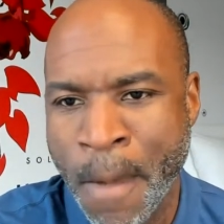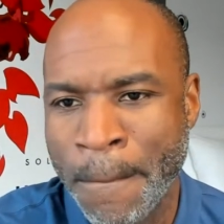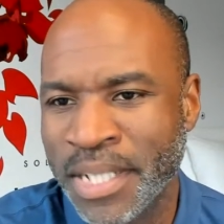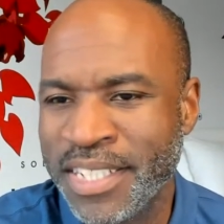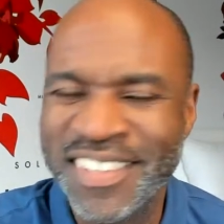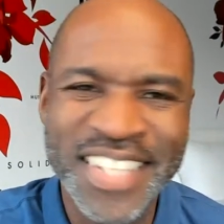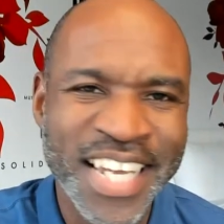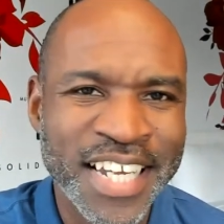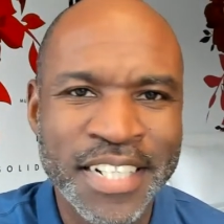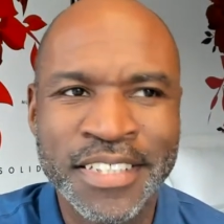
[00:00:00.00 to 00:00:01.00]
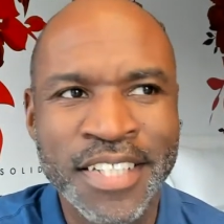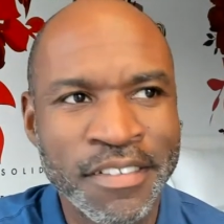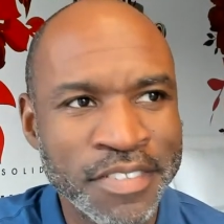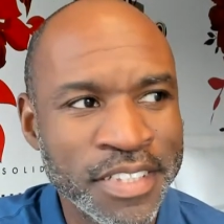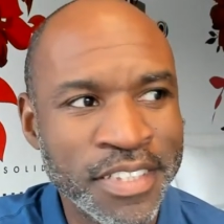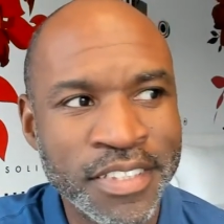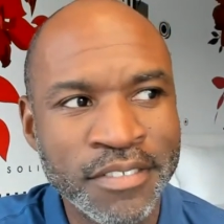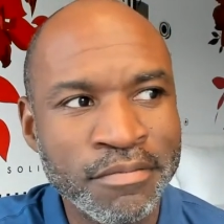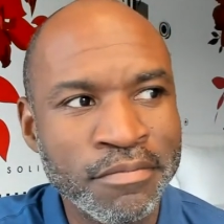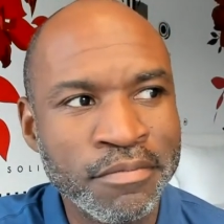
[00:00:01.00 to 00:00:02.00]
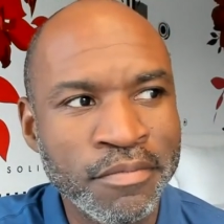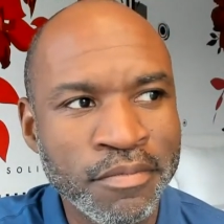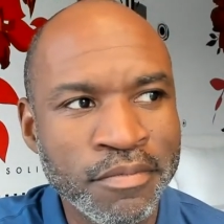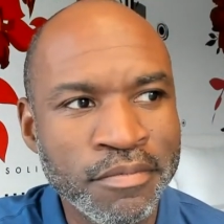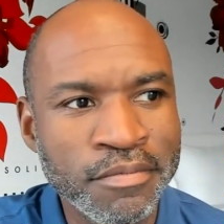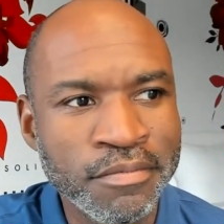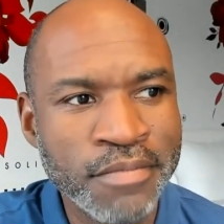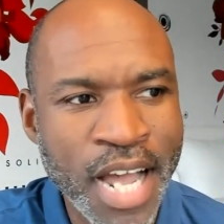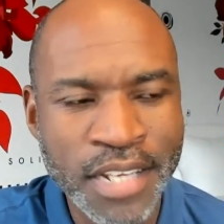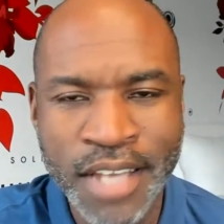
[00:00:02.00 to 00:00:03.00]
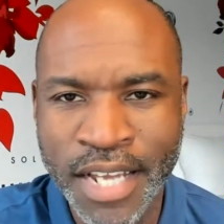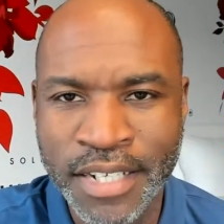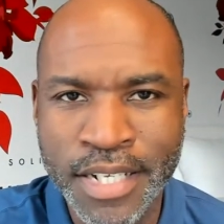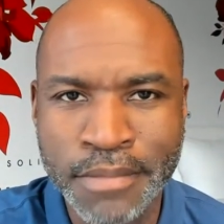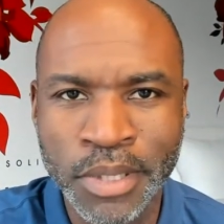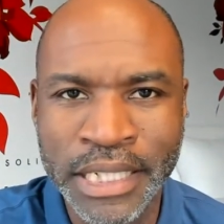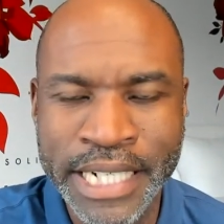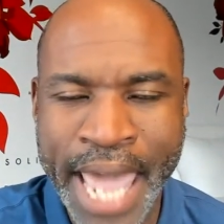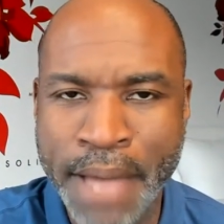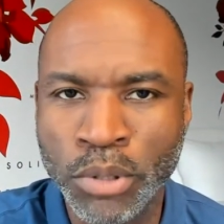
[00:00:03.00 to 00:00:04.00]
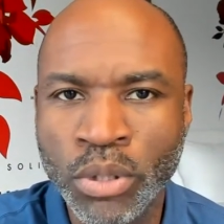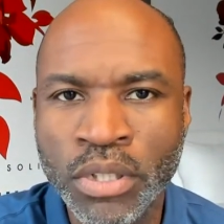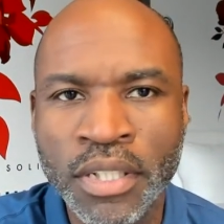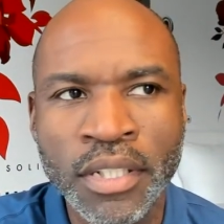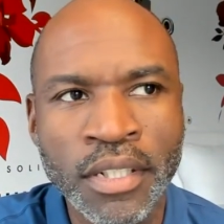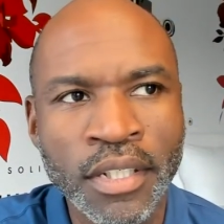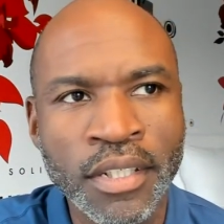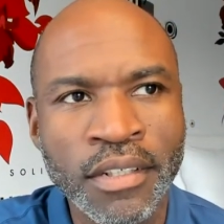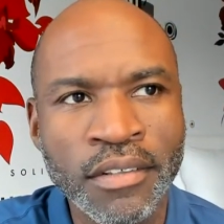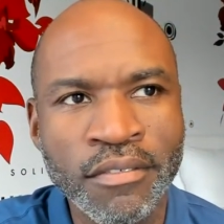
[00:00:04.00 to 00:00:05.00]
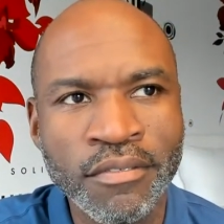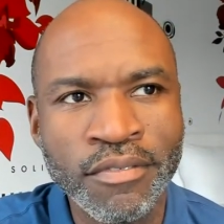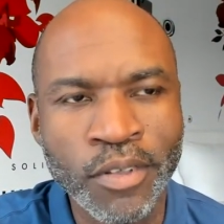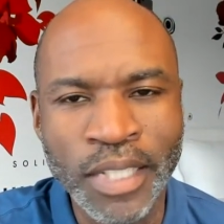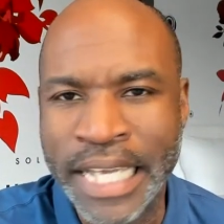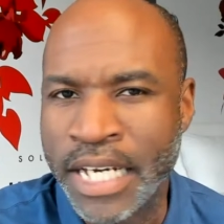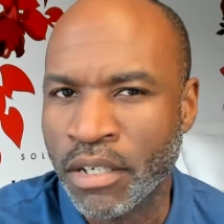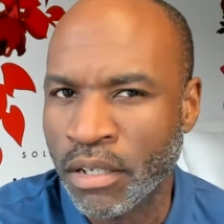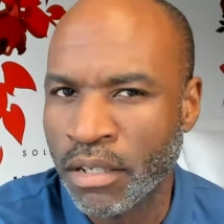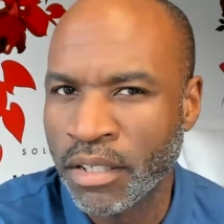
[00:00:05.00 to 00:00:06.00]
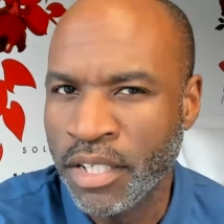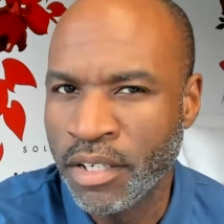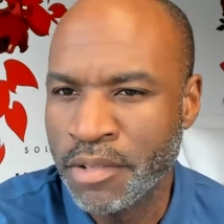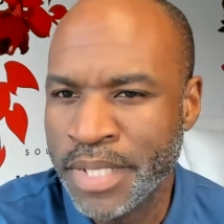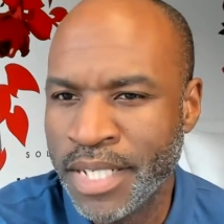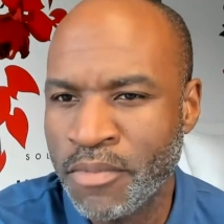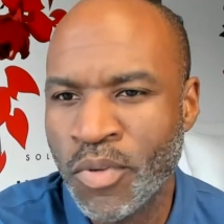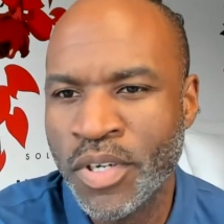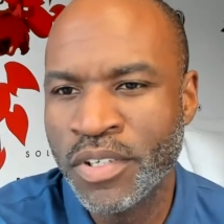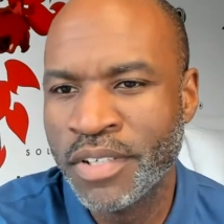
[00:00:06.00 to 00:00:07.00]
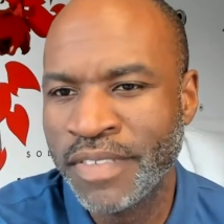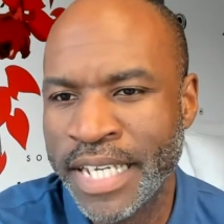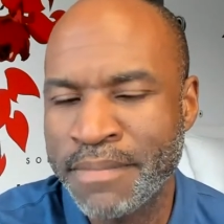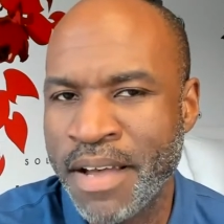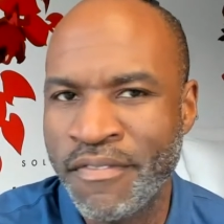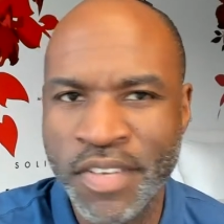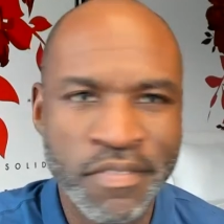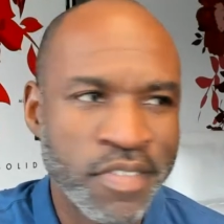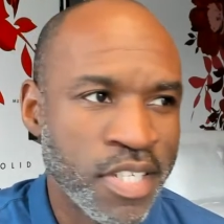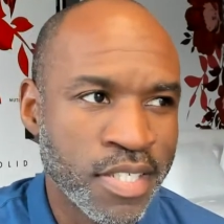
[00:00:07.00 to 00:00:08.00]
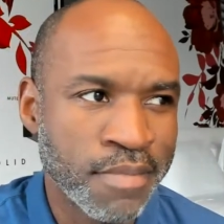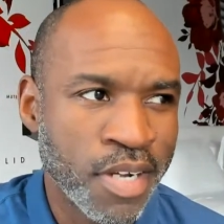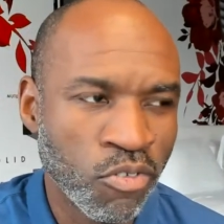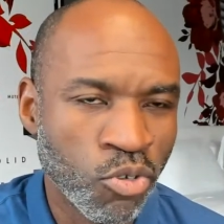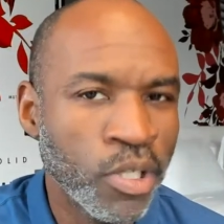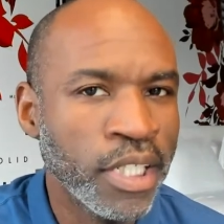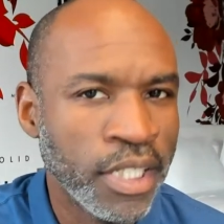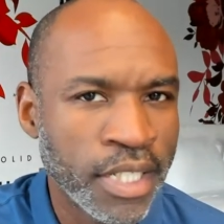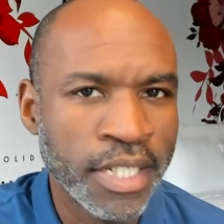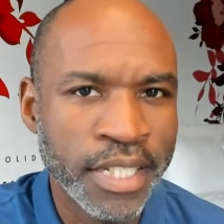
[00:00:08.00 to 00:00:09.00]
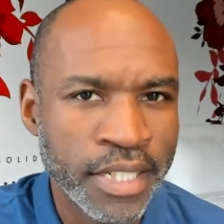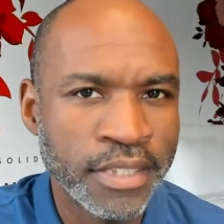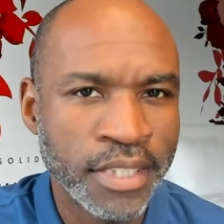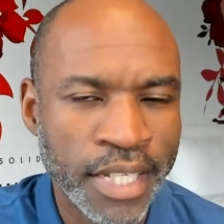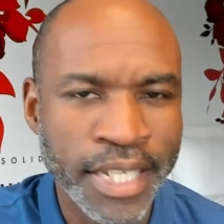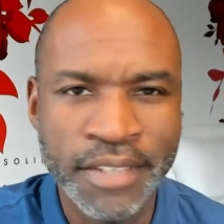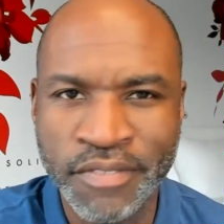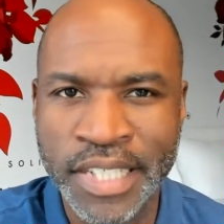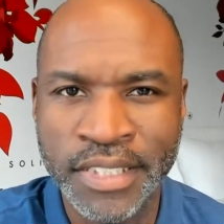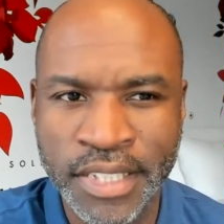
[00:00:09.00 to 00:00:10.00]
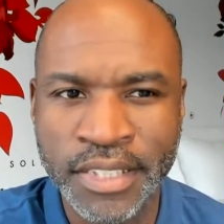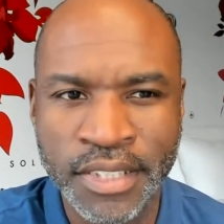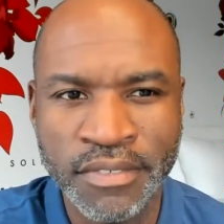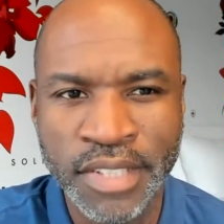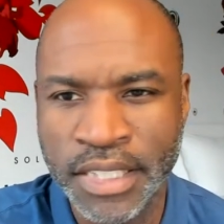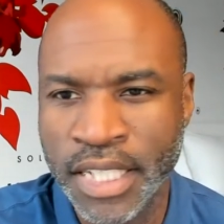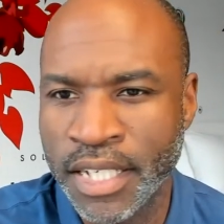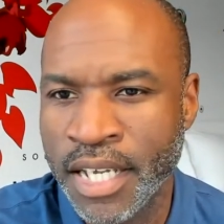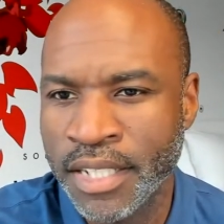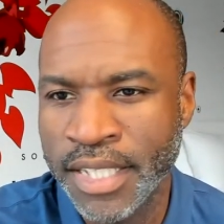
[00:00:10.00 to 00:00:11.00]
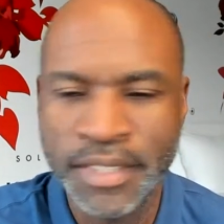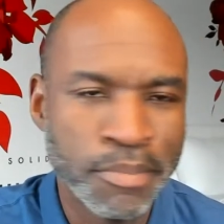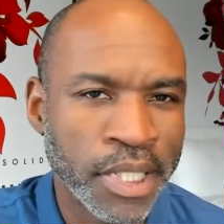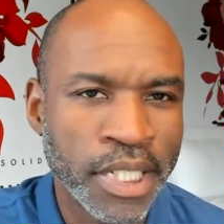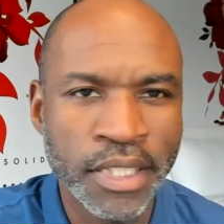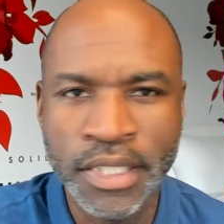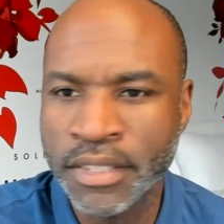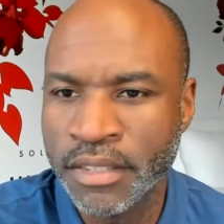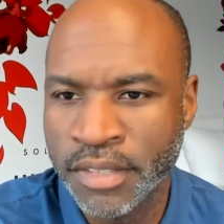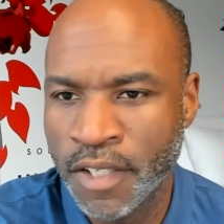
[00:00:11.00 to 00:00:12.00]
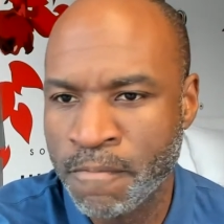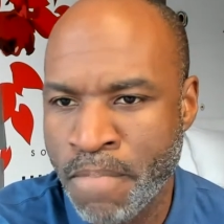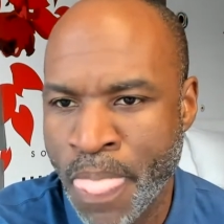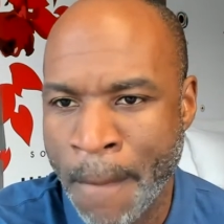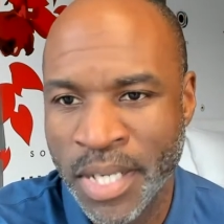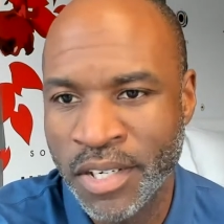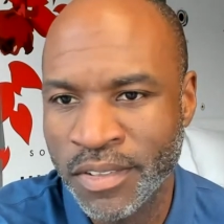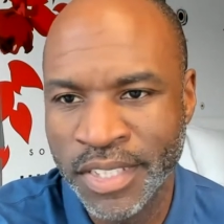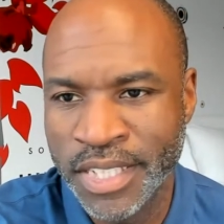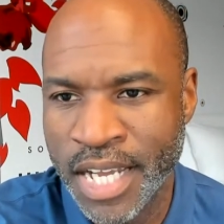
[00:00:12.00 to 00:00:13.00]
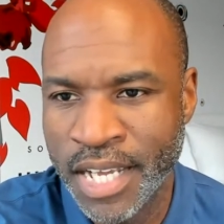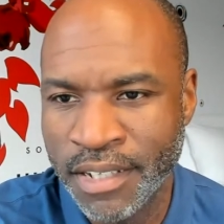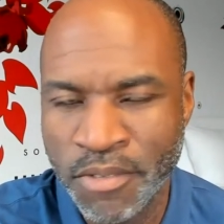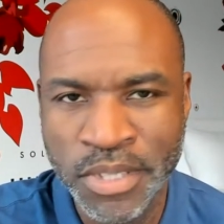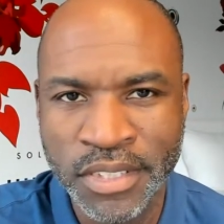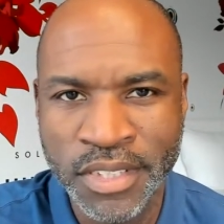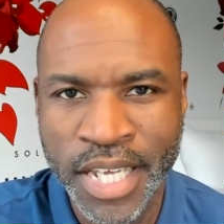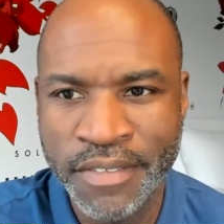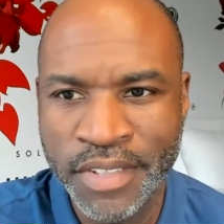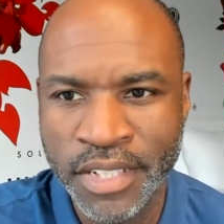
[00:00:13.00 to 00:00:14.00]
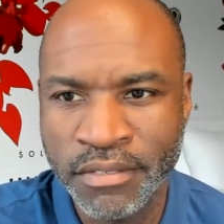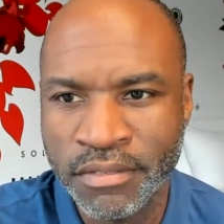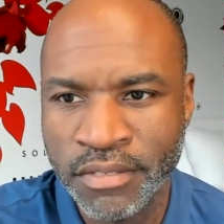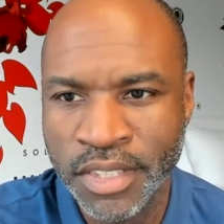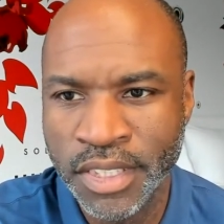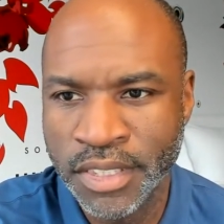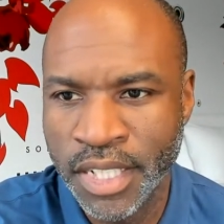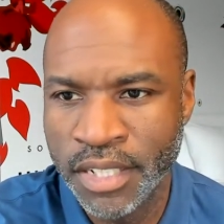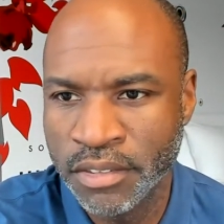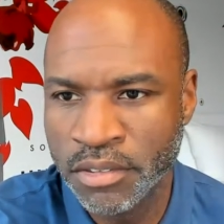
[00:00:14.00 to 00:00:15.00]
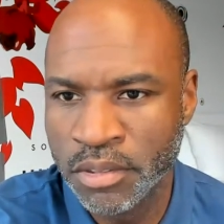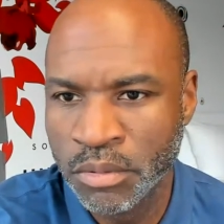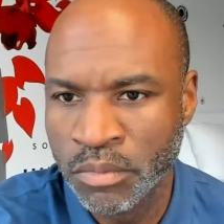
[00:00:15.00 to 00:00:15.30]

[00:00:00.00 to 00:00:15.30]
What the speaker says: But, you know, that kind of stuff is... I dibble and dabble for later. You know what I mean? I'm wondering if like in my 50s, I'm not really going to get into like investing and stuff like that. That's the plan at least. So, but currently, no, I wouldn't say I have any legit side hustles.